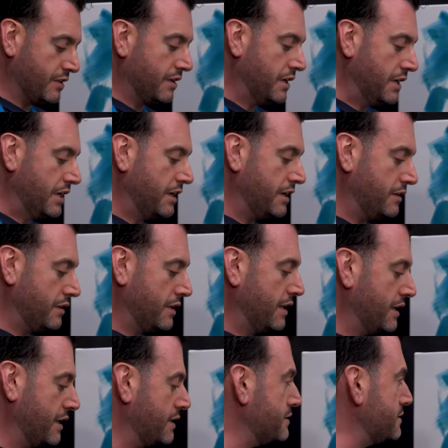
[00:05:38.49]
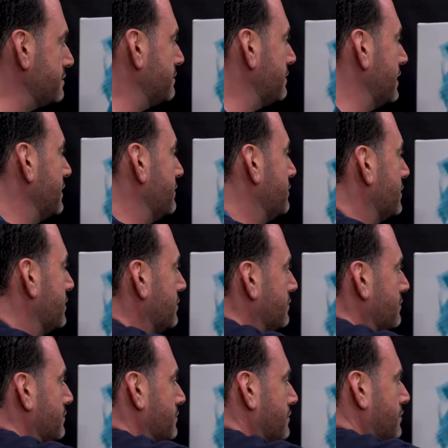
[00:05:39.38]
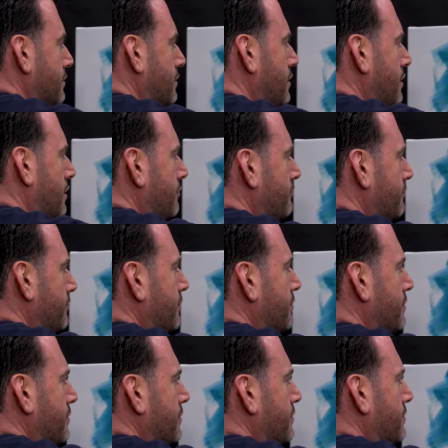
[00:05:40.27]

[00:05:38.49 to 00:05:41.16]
uh, I guess leave it off.